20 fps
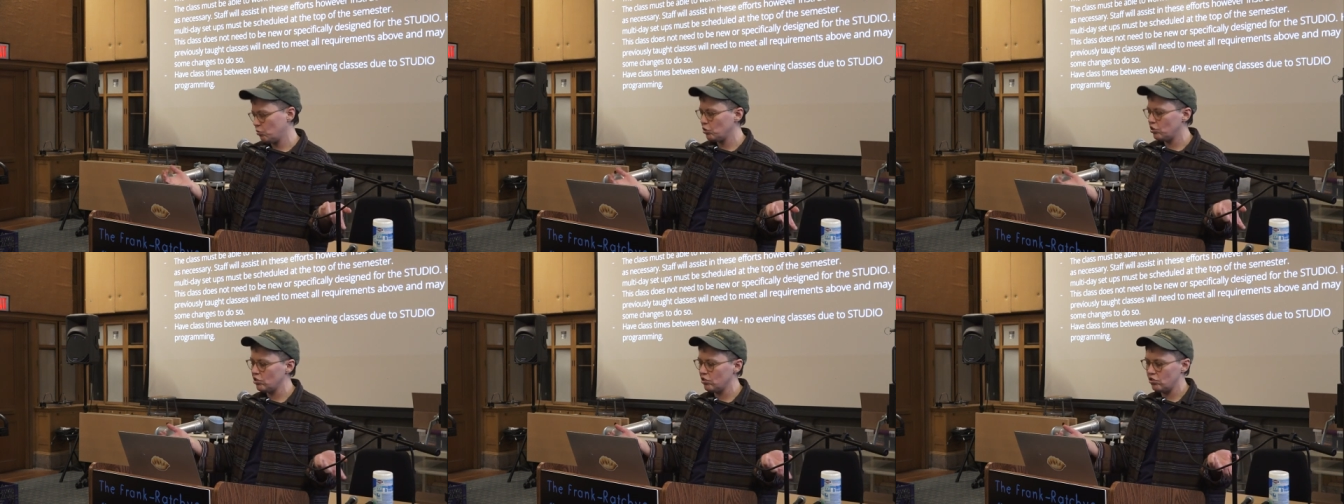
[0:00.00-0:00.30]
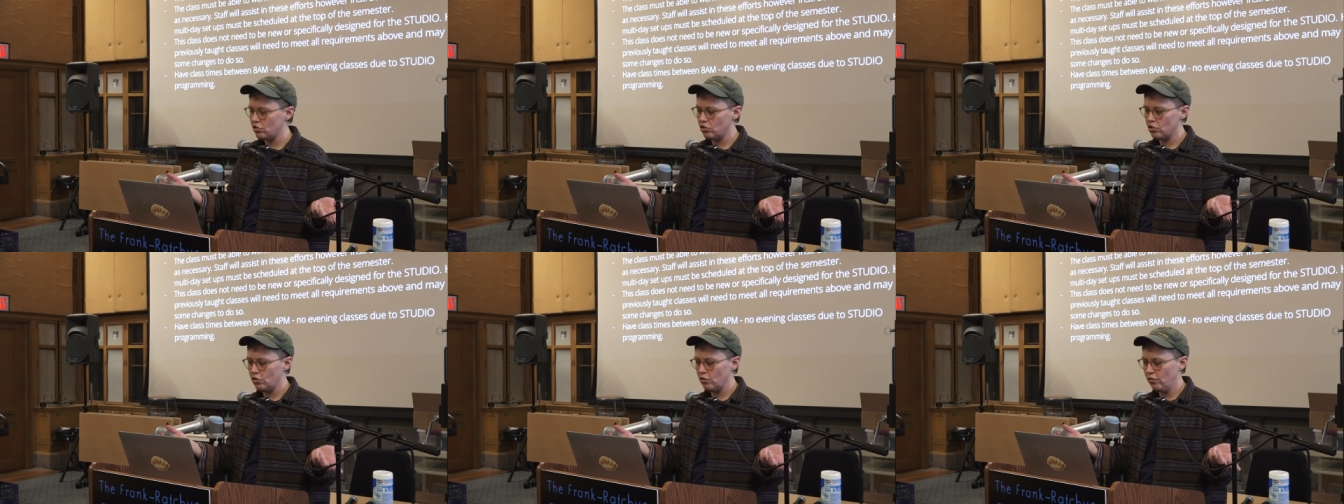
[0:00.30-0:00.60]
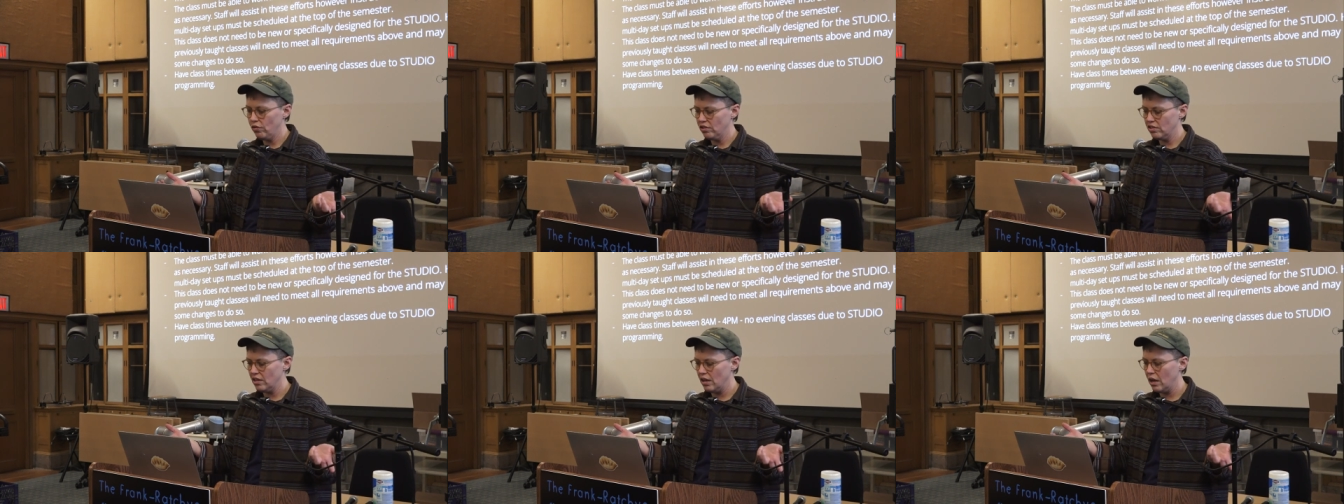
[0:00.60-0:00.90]
which is true
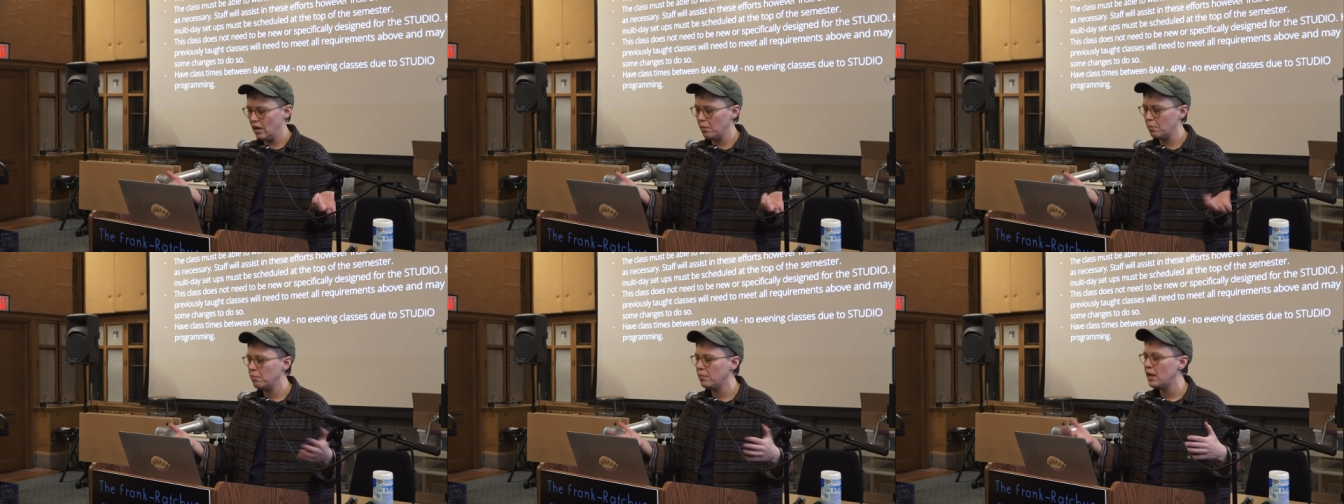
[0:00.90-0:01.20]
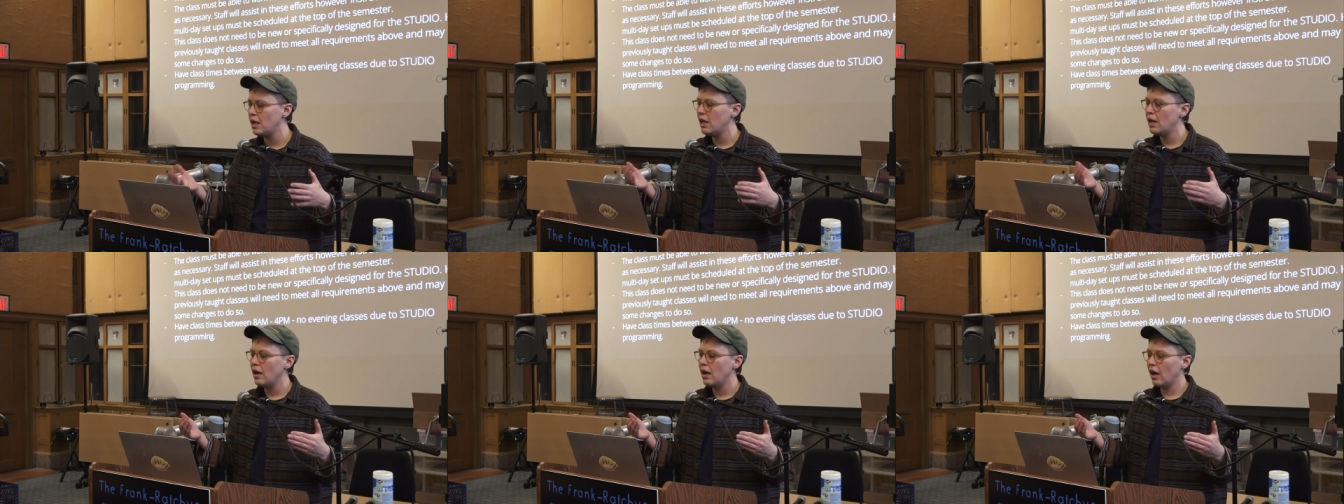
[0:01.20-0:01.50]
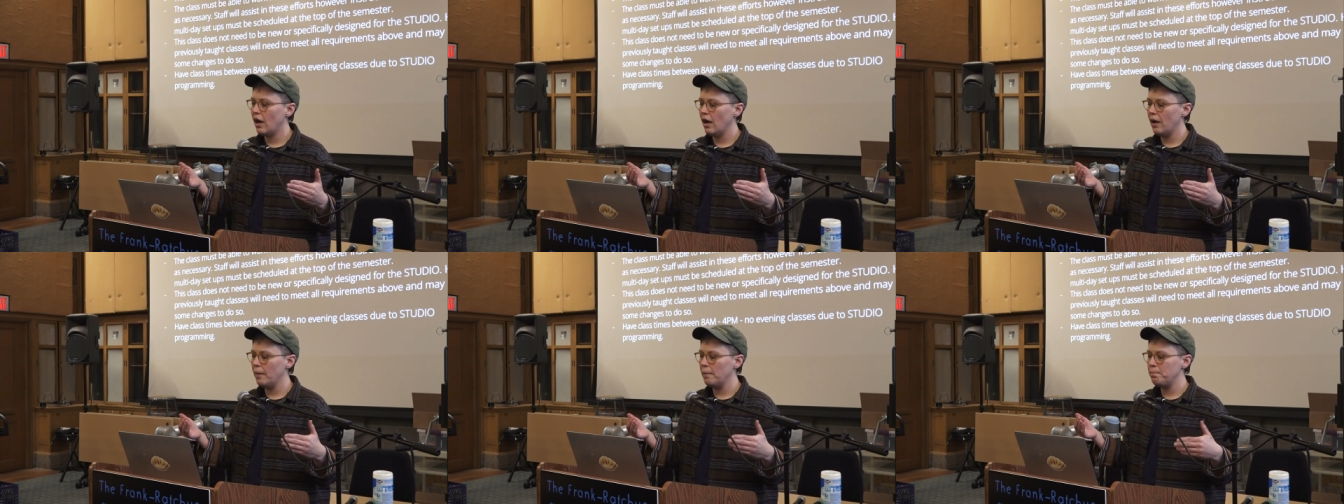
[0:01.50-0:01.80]
for some.
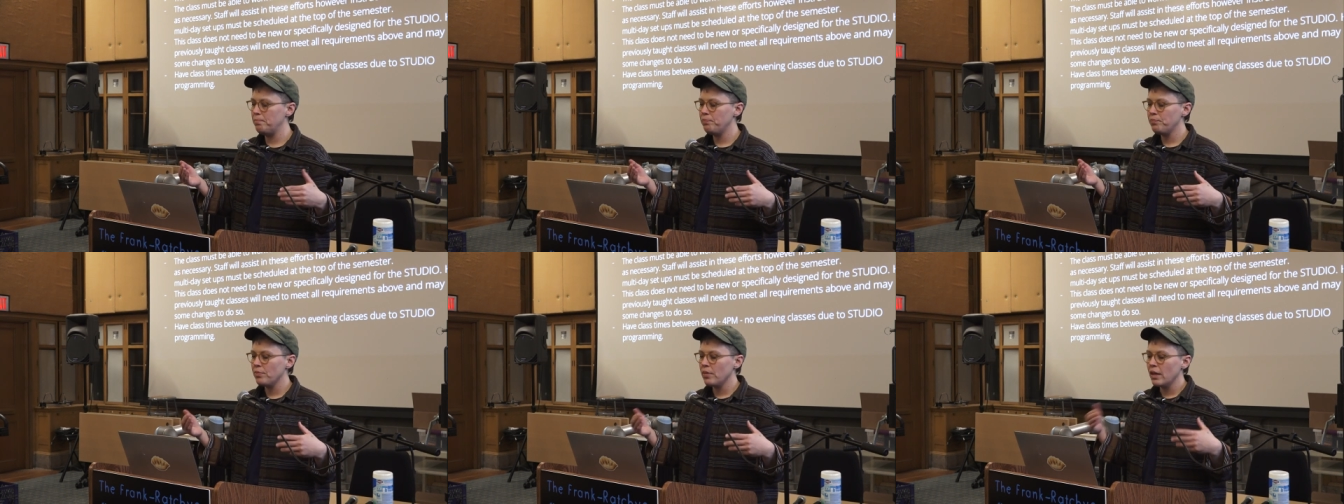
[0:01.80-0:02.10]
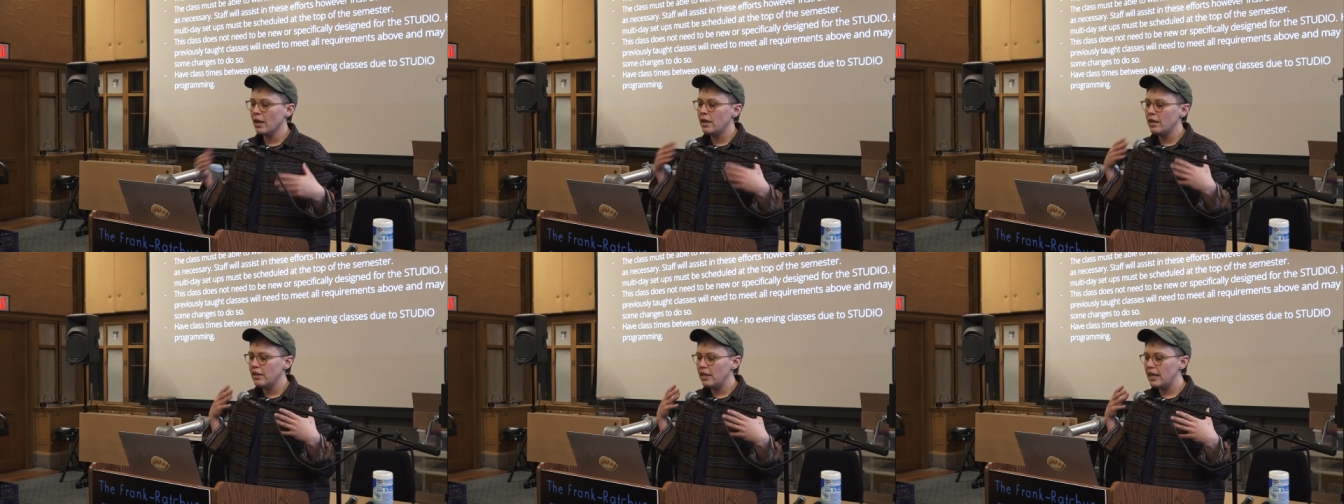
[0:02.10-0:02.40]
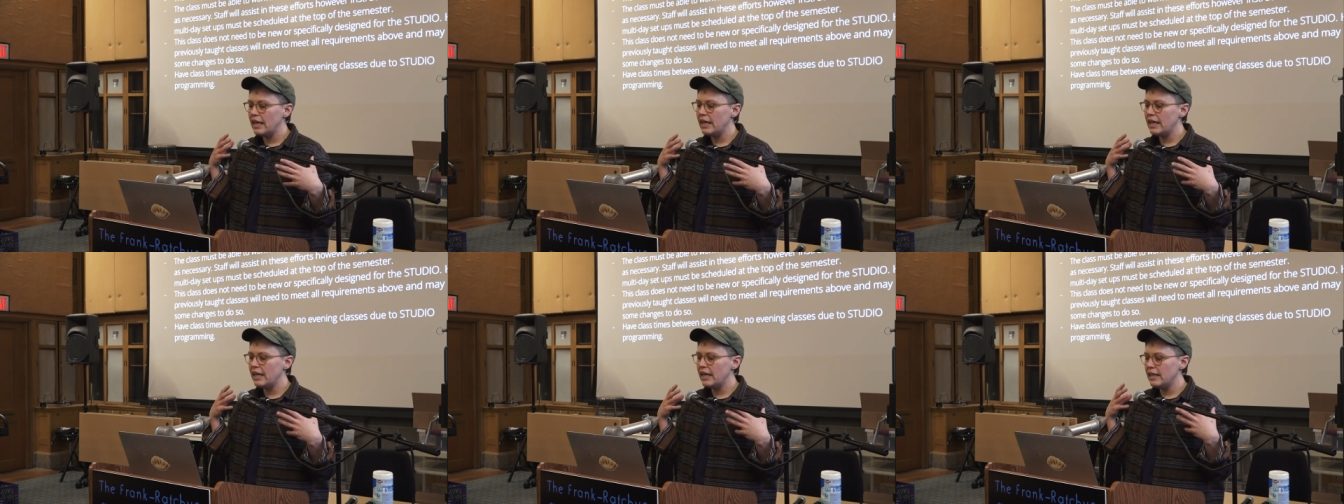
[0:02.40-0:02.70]

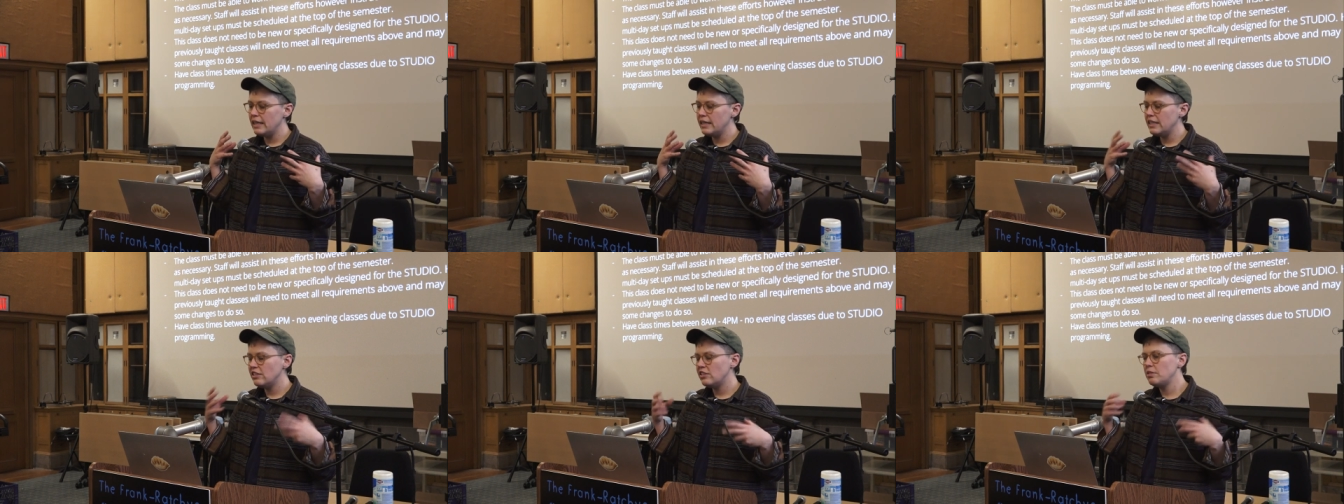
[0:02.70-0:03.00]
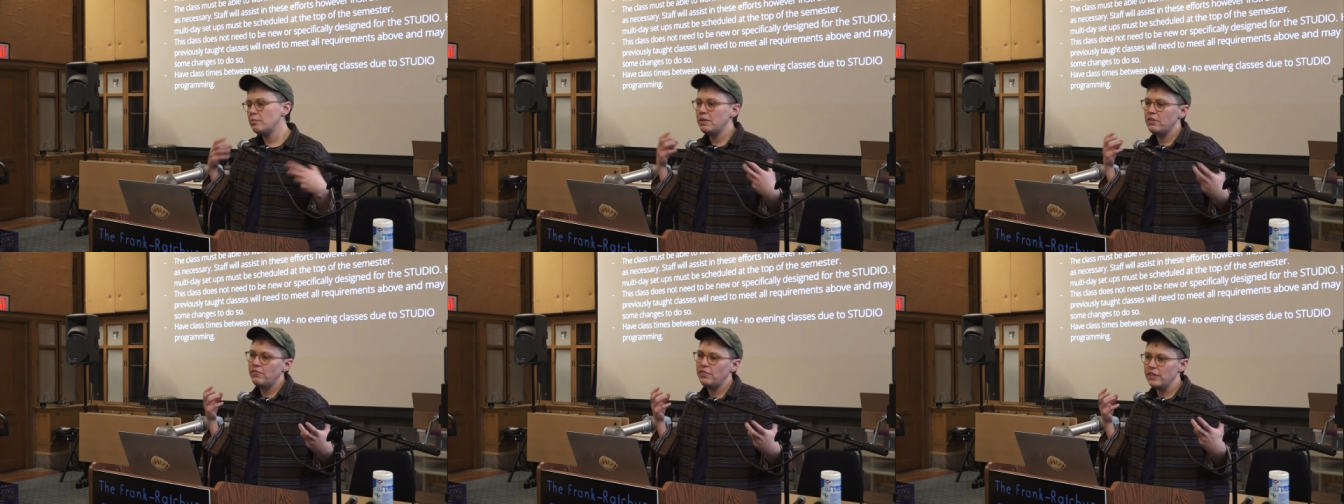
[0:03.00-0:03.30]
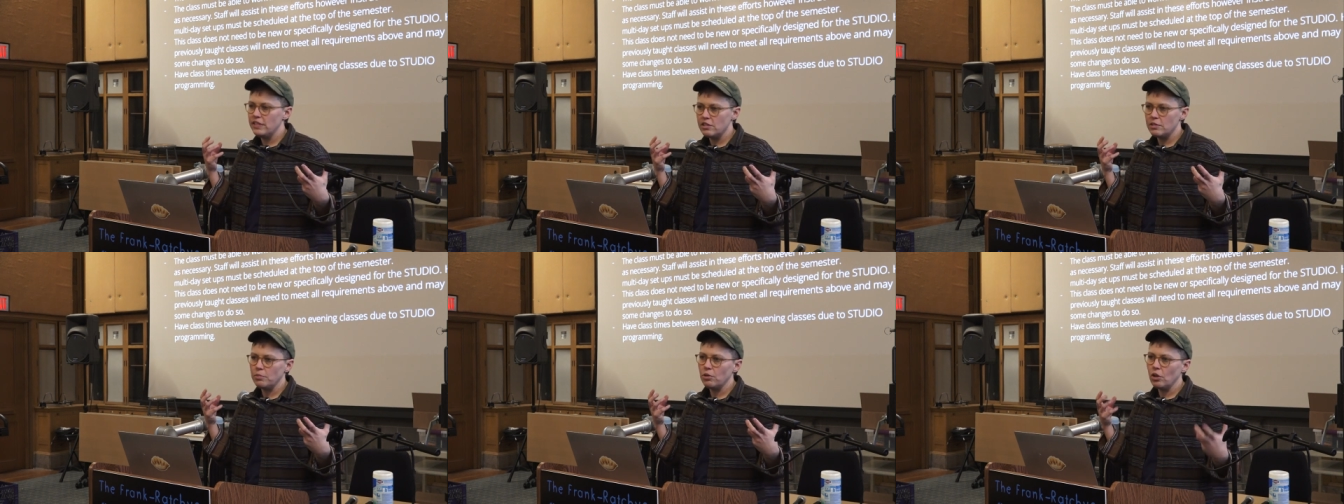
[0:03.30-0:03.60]
It needs to be
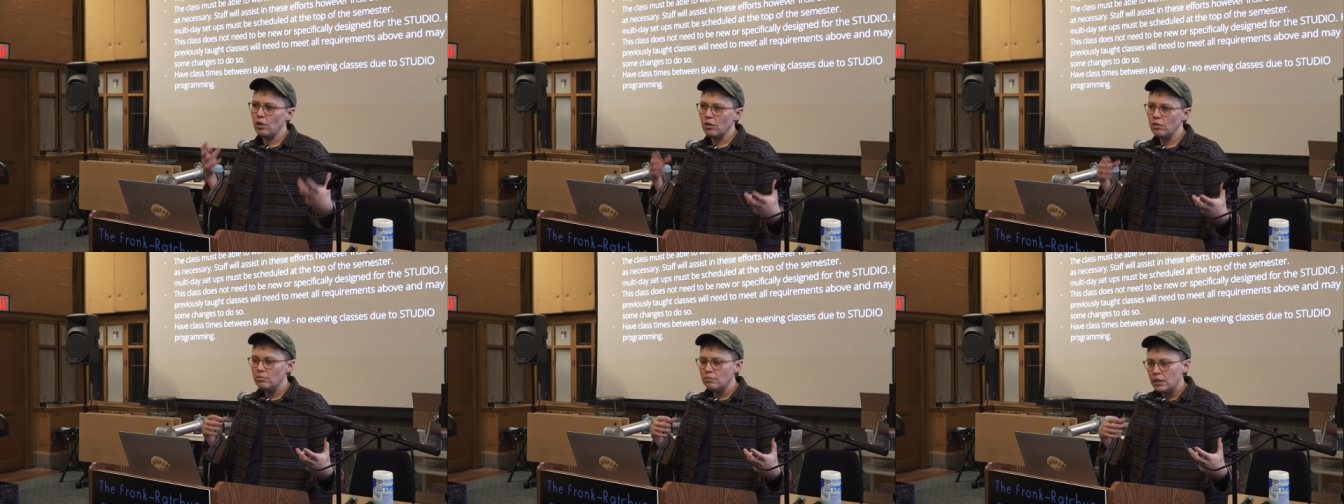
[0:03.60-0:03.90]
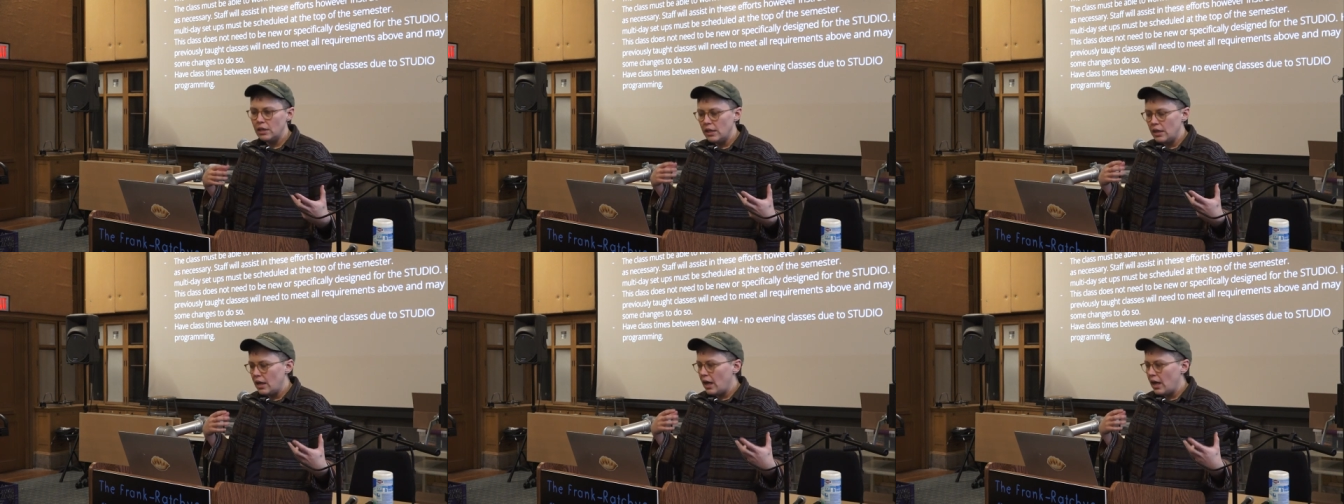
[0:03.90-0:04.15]
feasible.